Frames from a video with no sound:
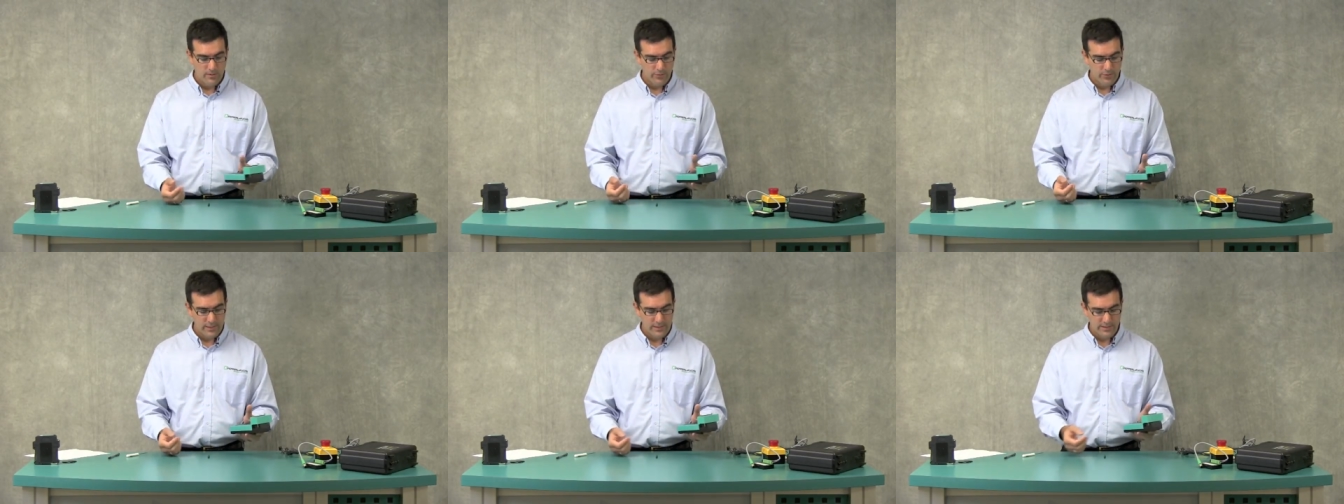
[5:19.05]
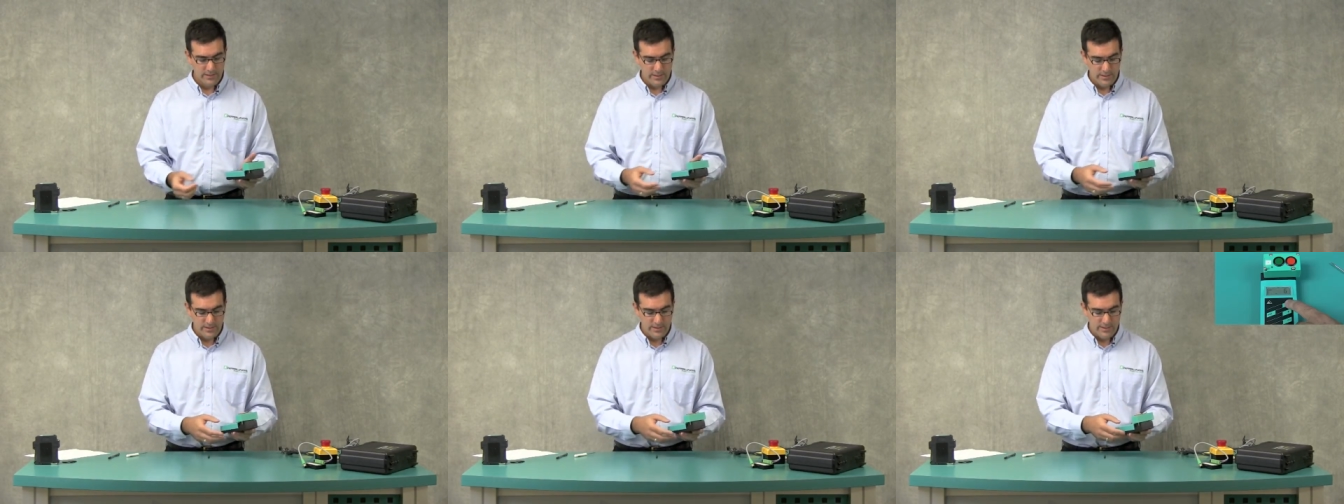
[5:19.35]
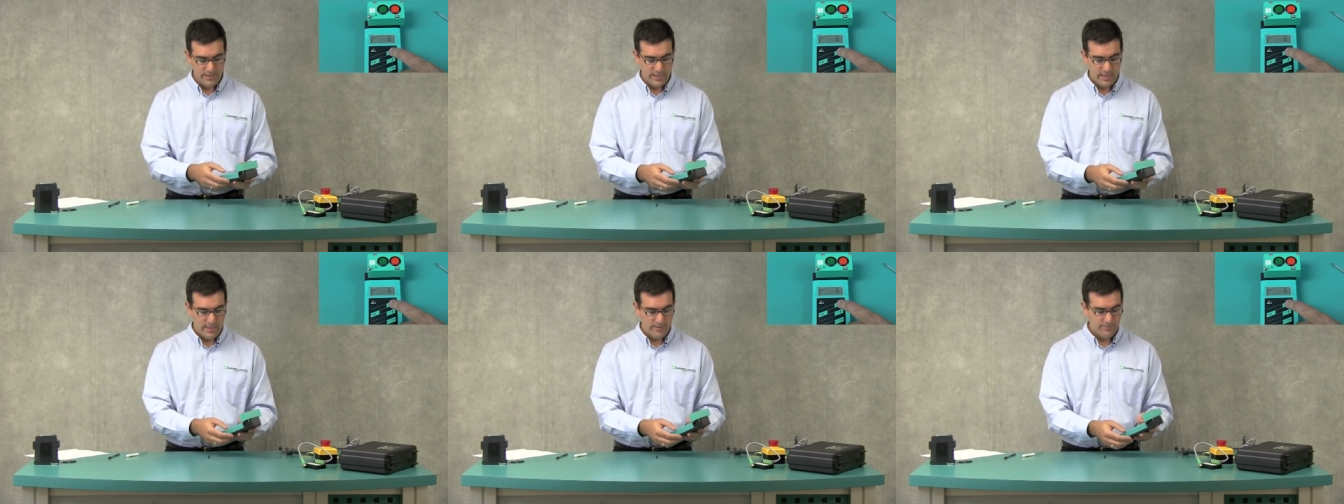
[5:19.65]
Place it on the
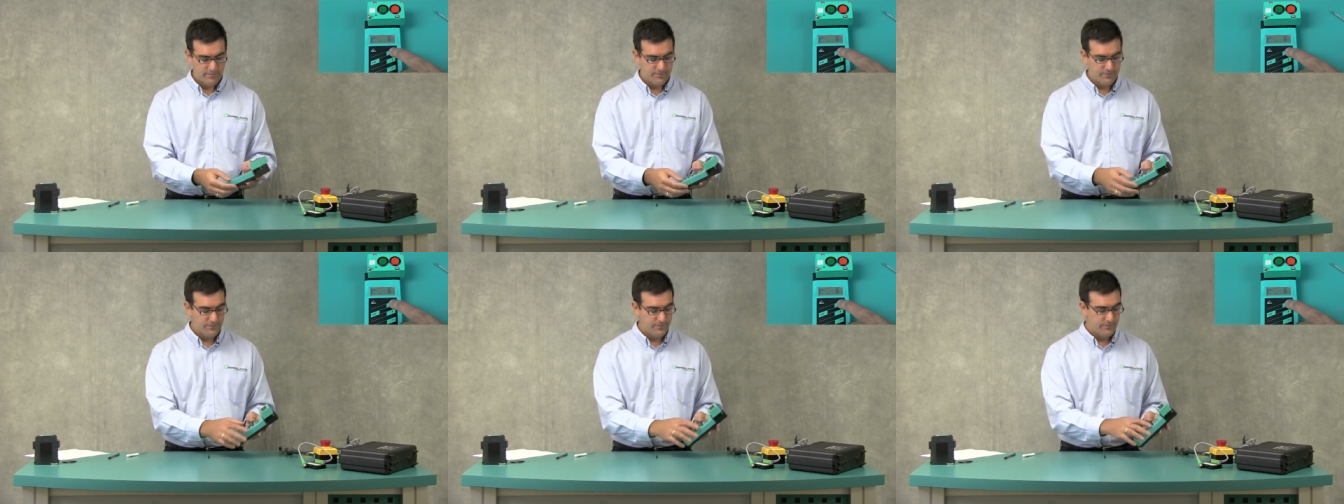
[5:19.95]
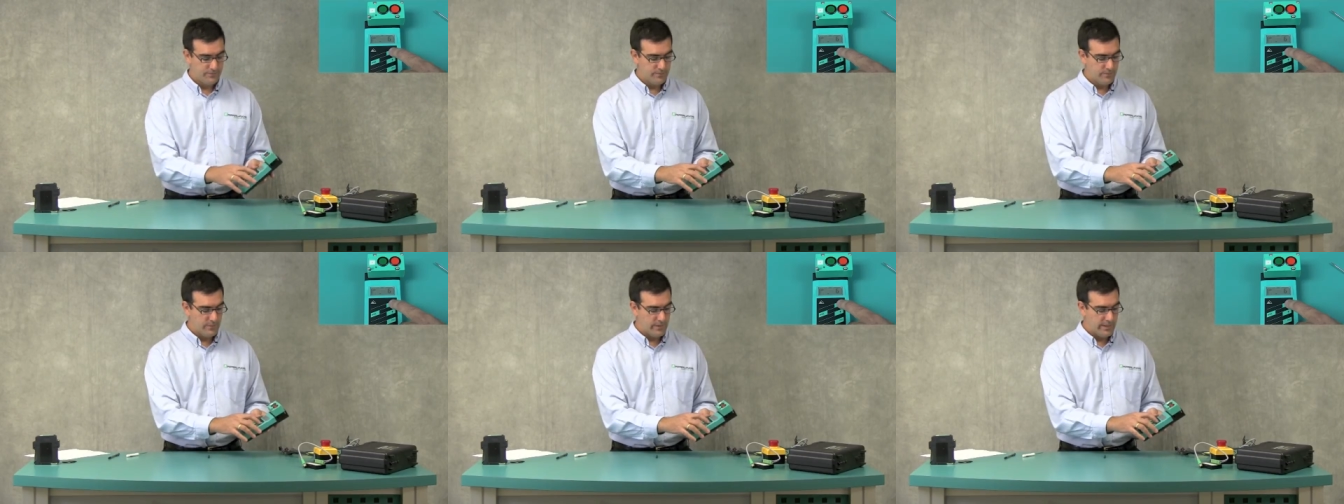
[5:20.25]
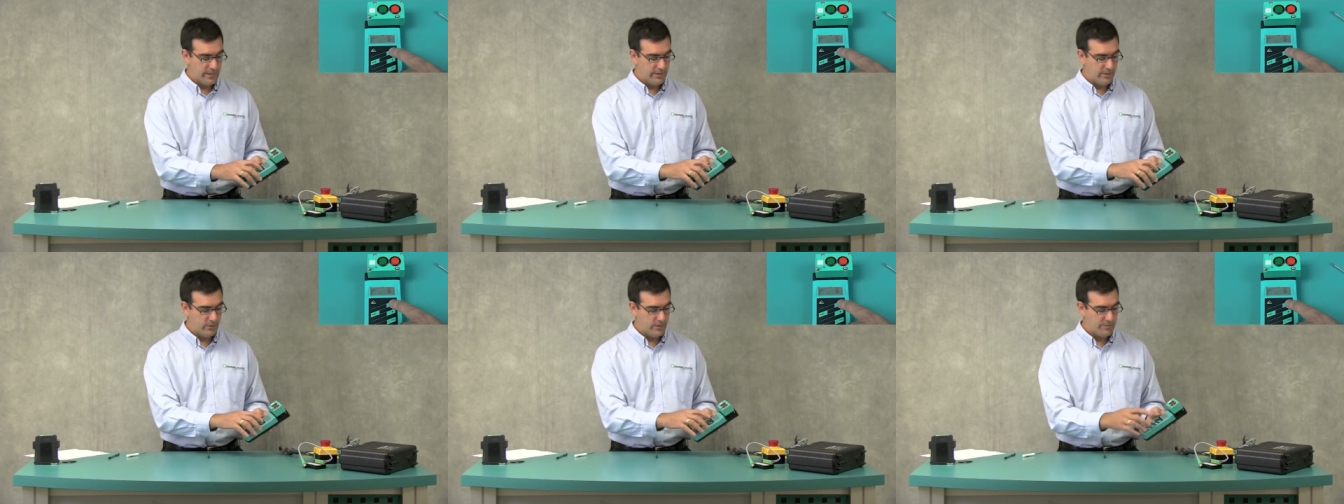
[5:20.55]
top,
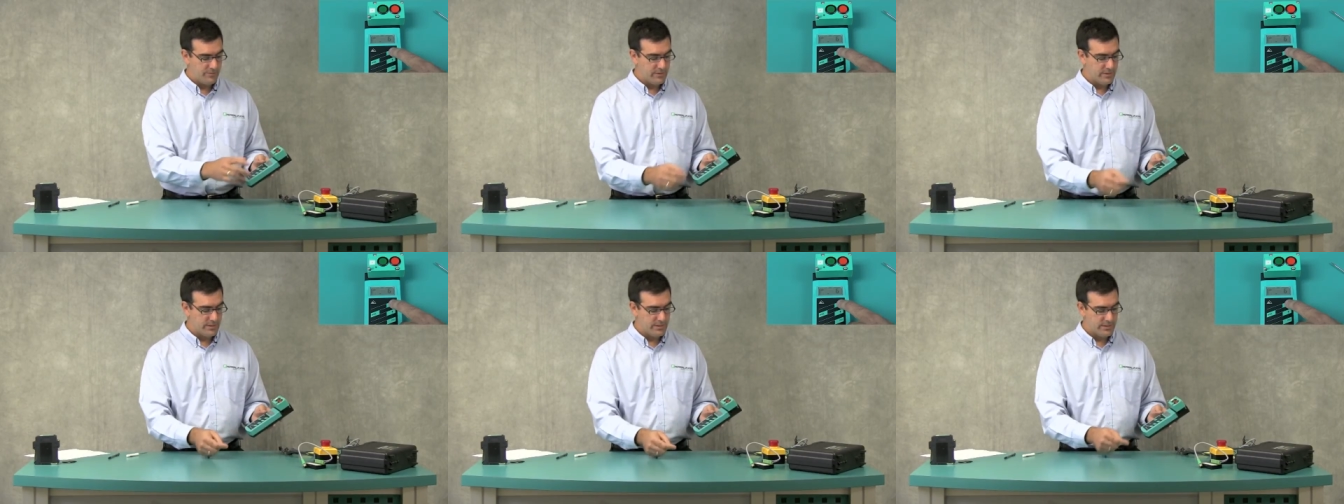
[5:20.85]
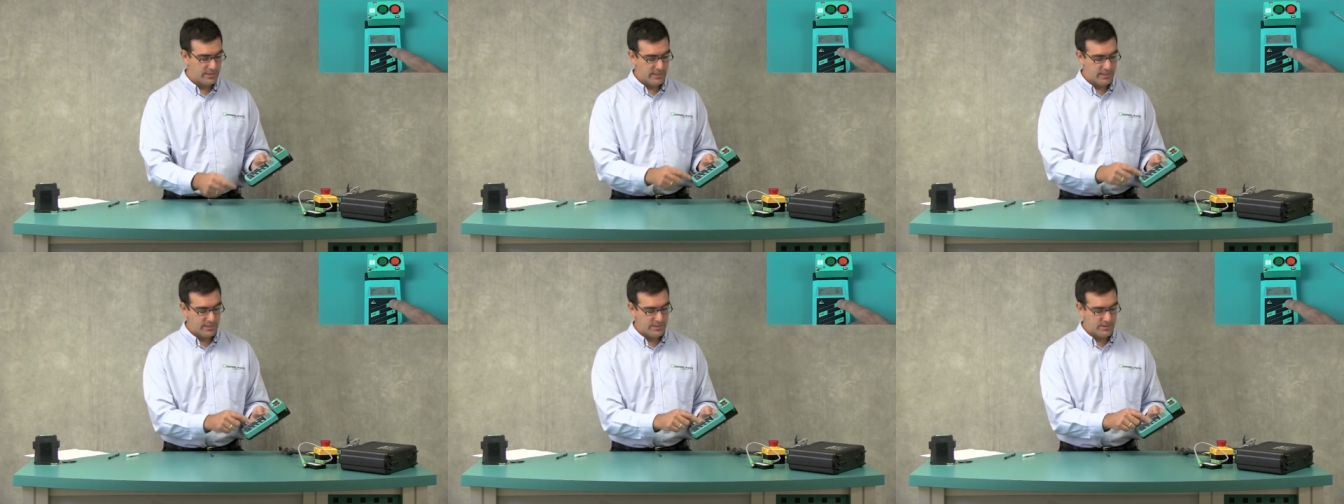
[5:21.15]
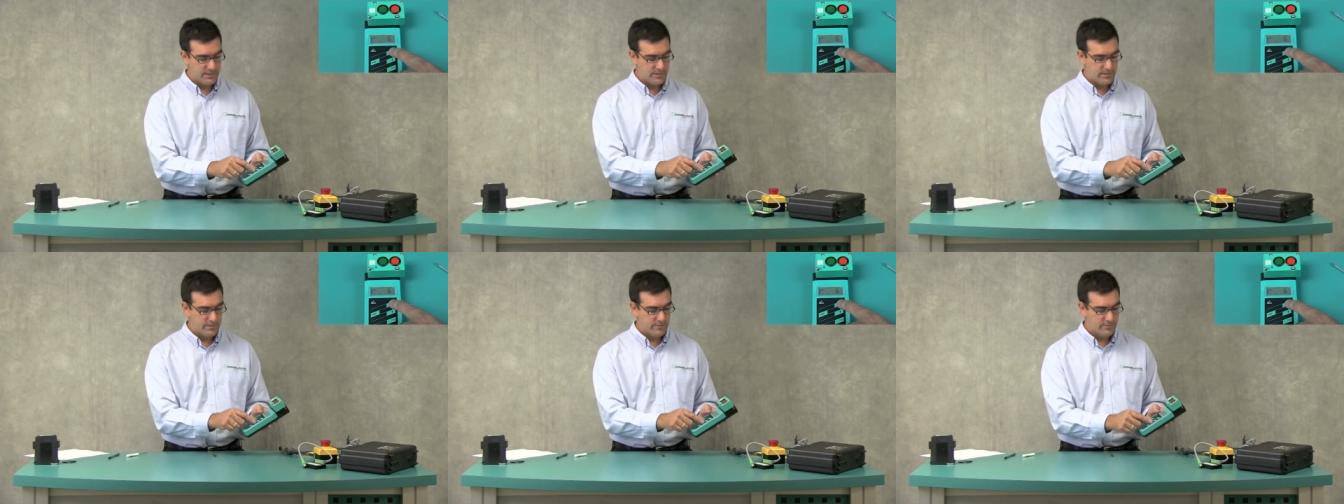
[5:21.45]
arrow up to
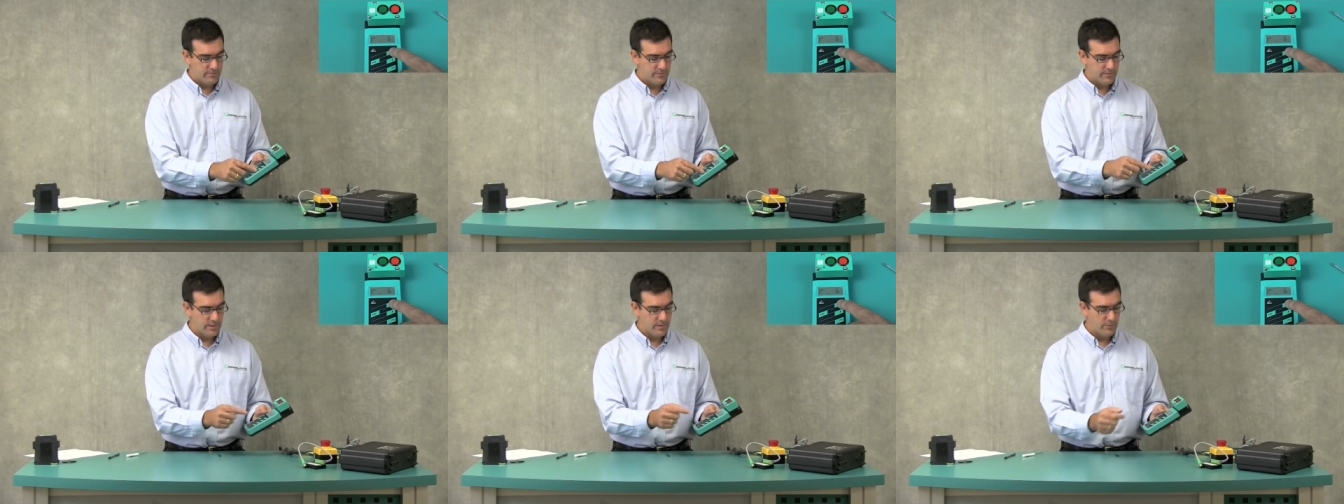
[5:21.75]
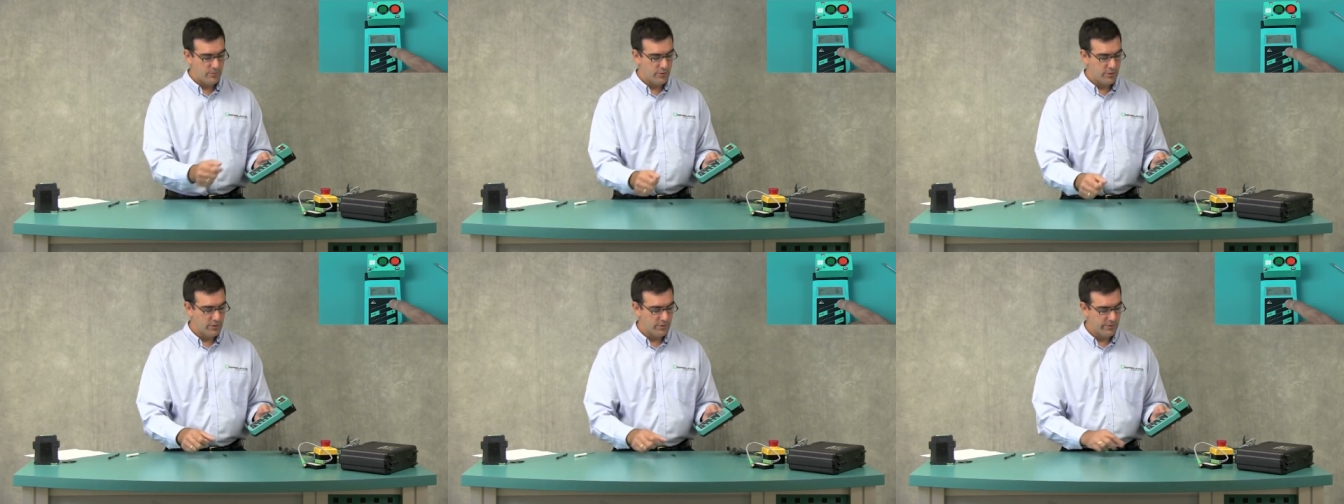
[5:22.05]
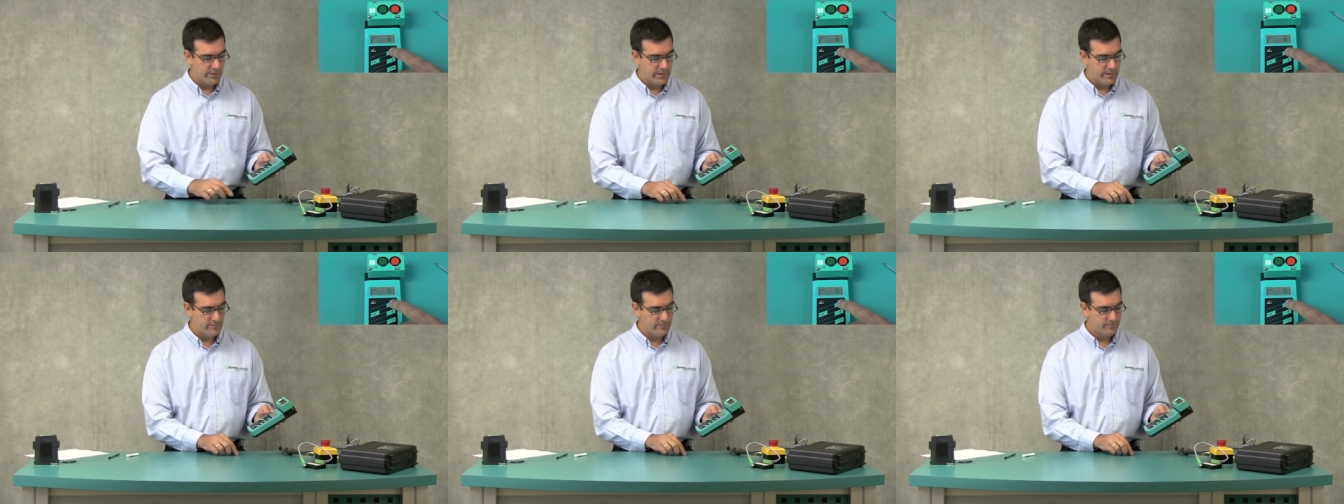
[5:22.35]
6, hit
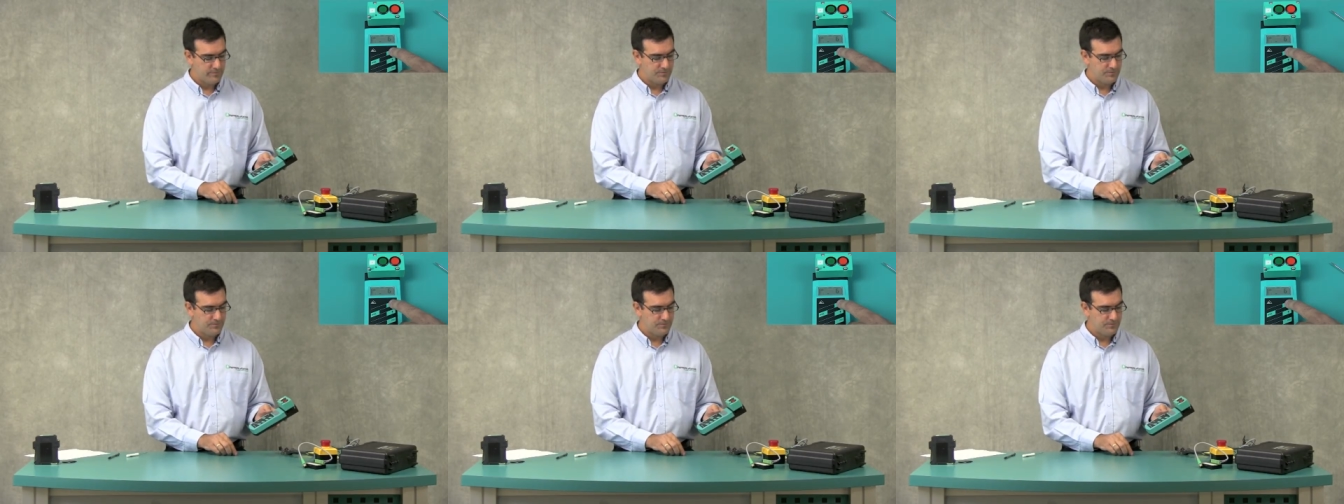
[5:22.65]
program.